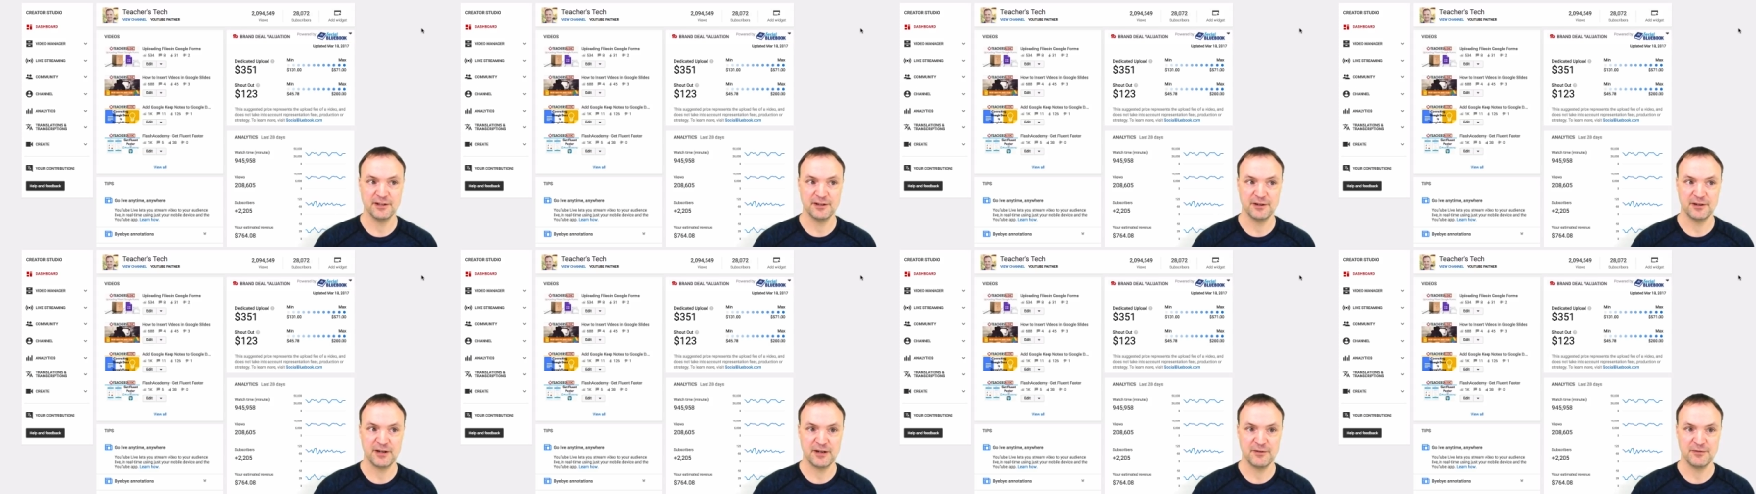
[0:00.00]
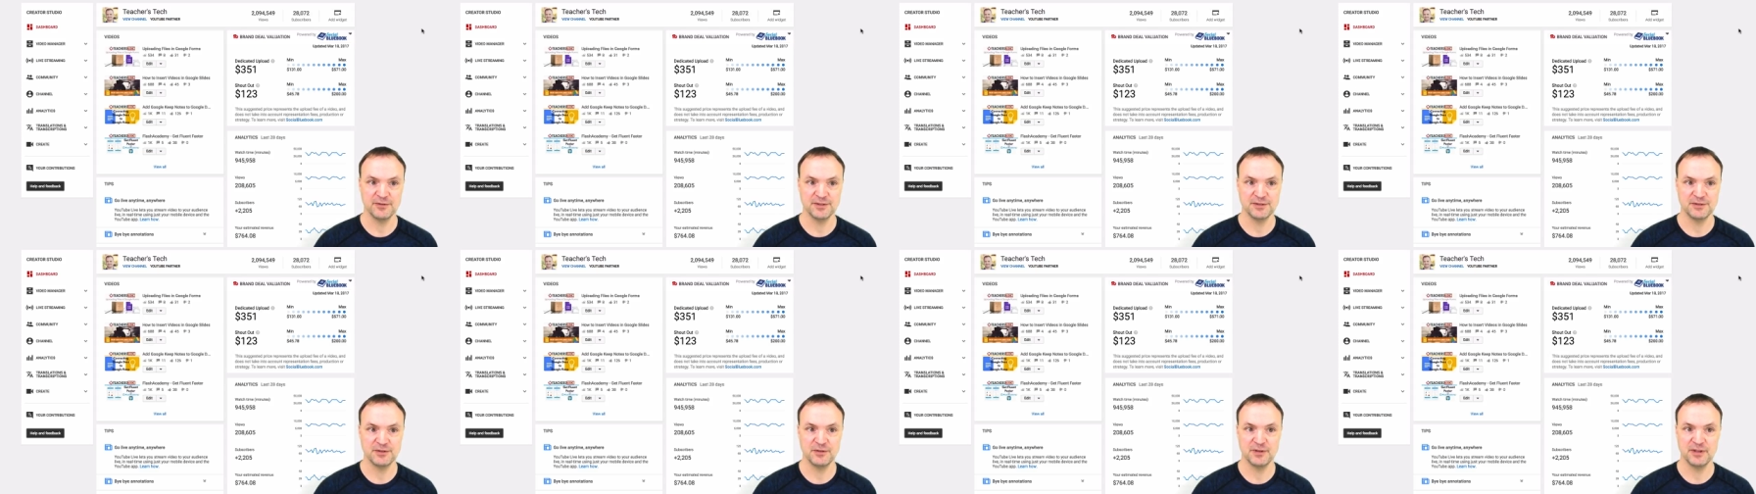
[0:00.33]
that I
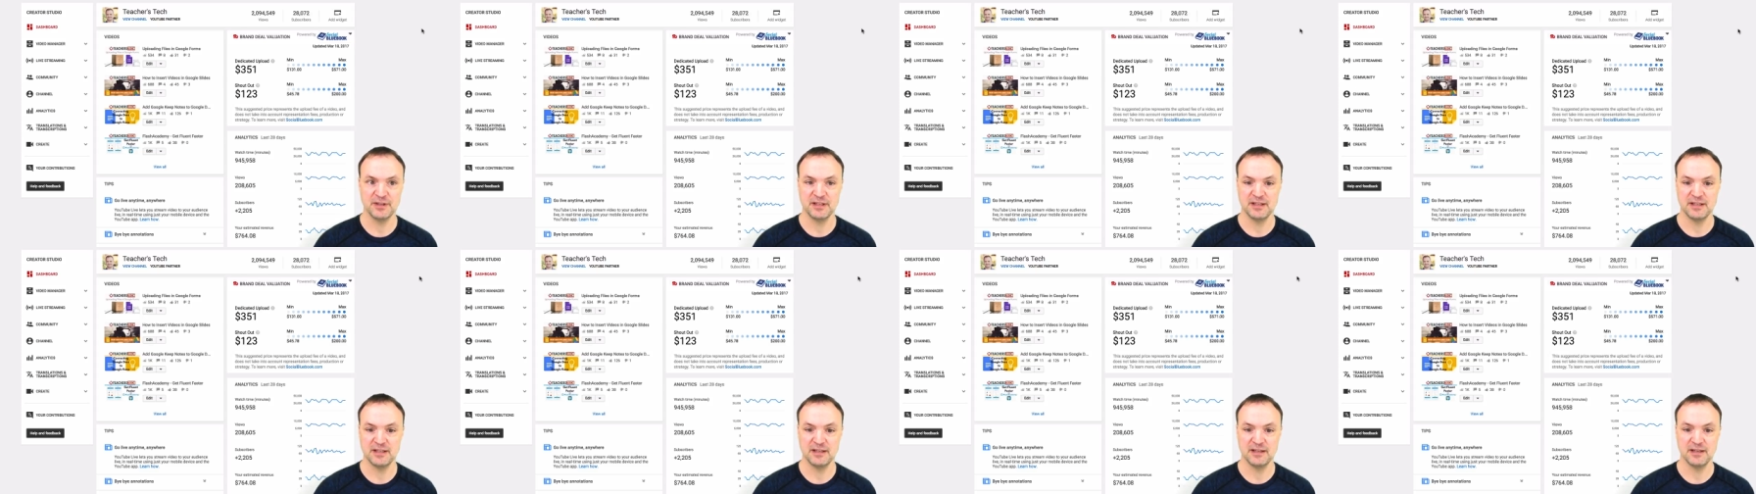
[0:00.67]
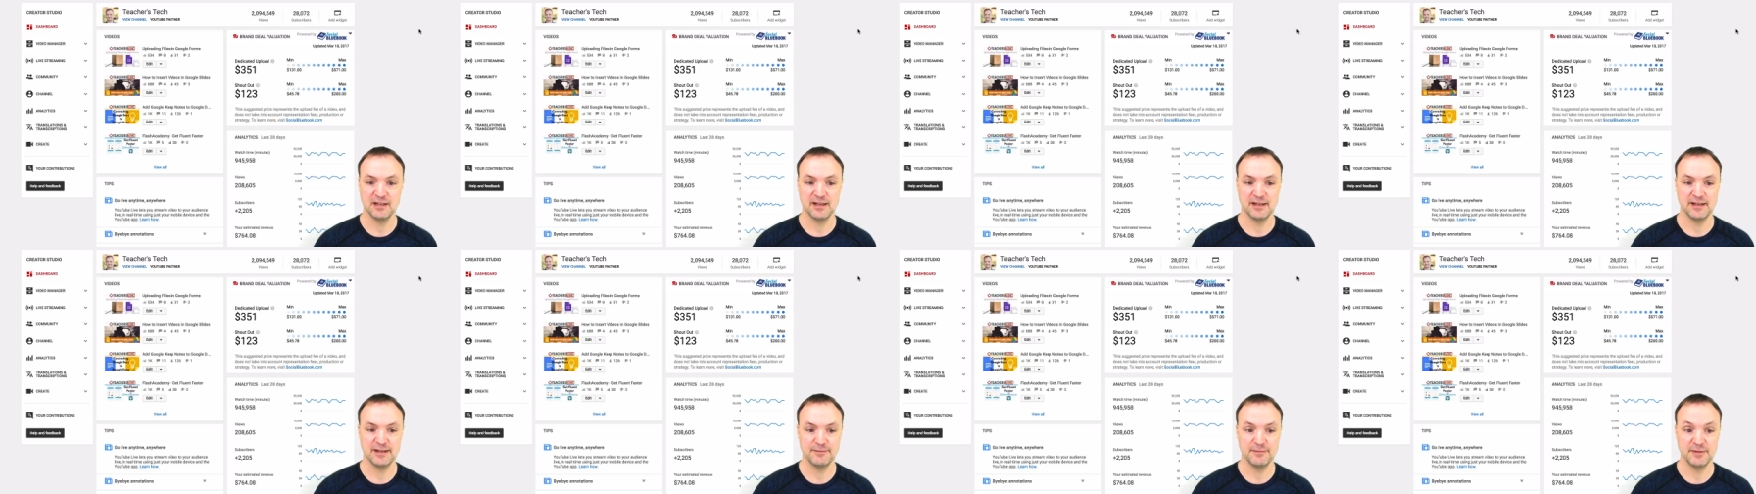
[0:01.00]
was doing the
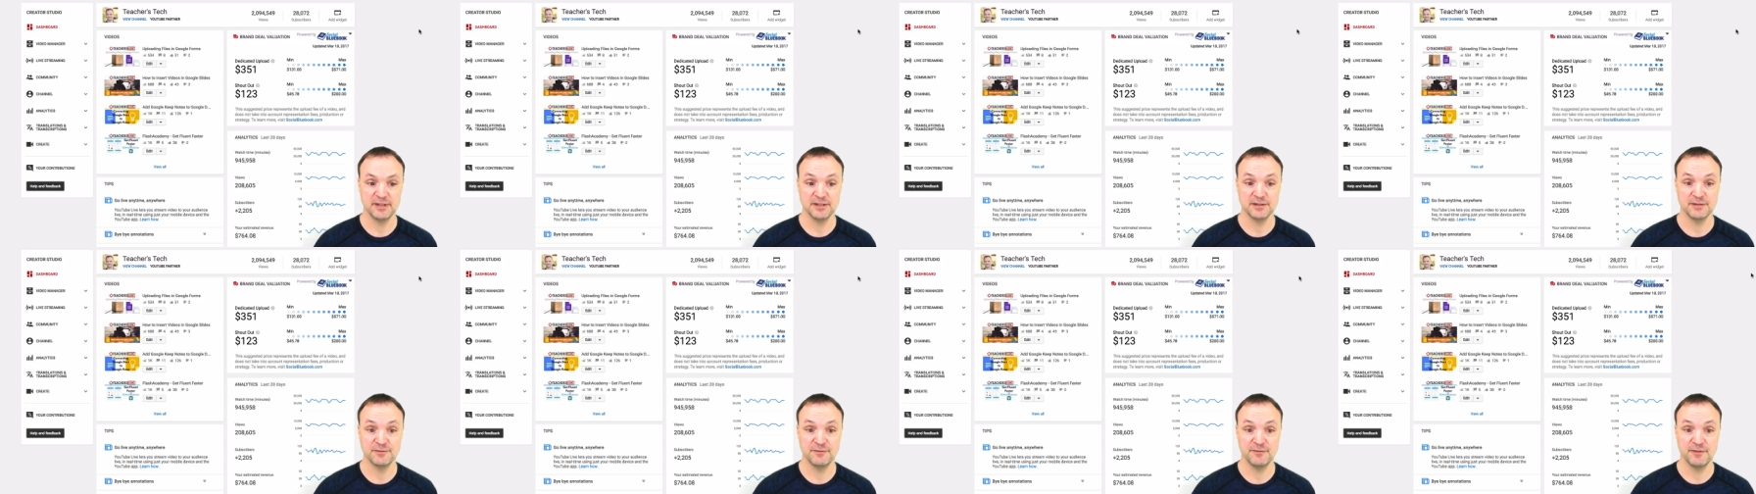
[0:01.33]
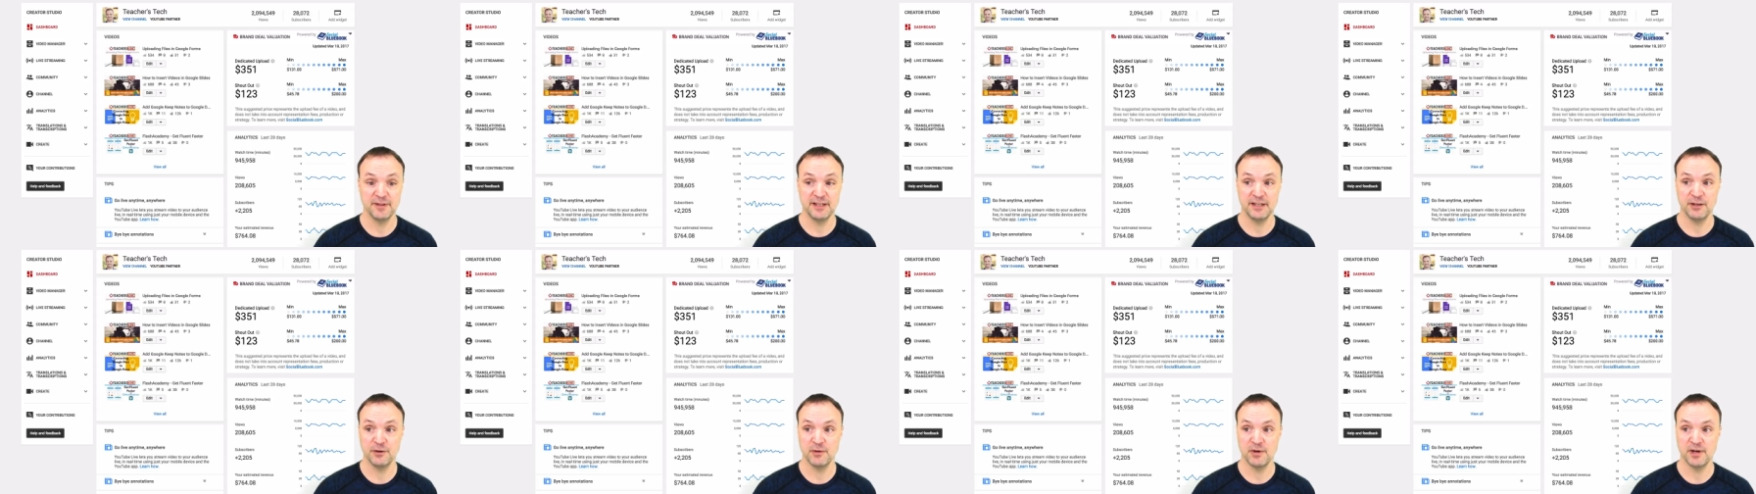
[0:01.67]
this
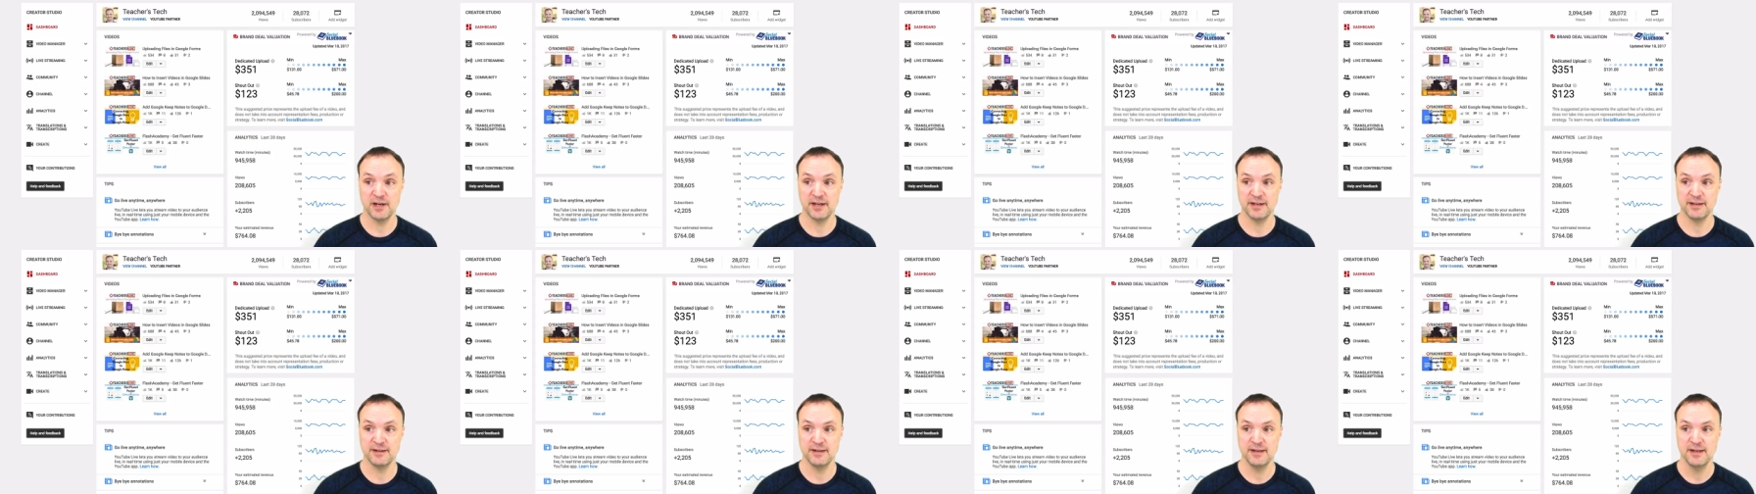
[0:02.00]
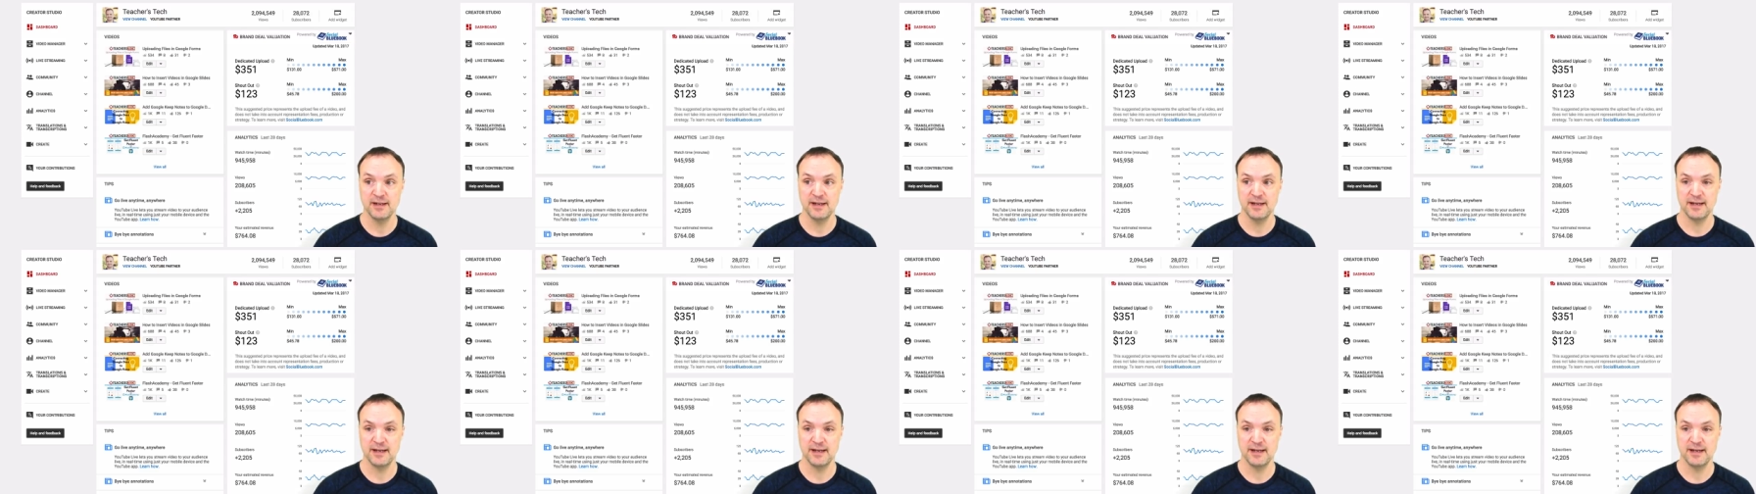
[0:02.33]
video on,